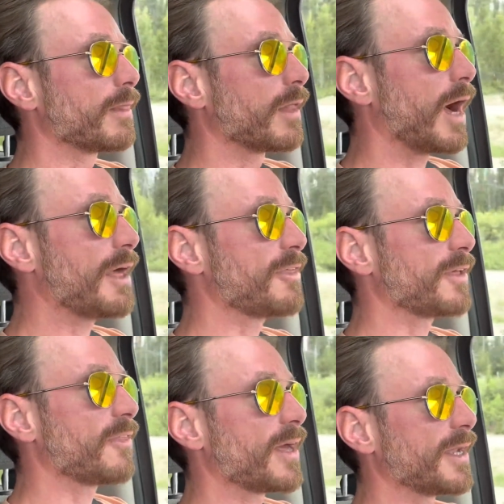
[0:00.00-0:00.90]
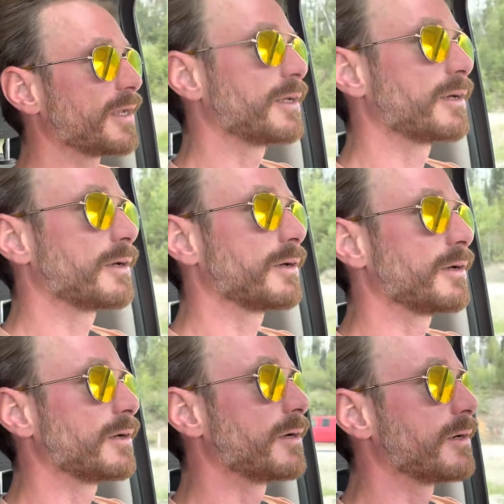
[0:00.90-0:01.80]
I think that
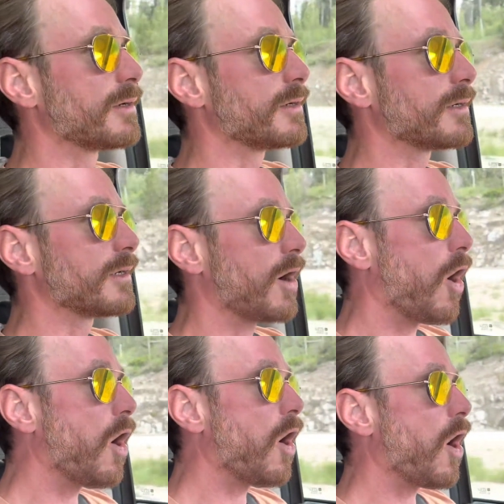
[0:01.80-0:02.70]
all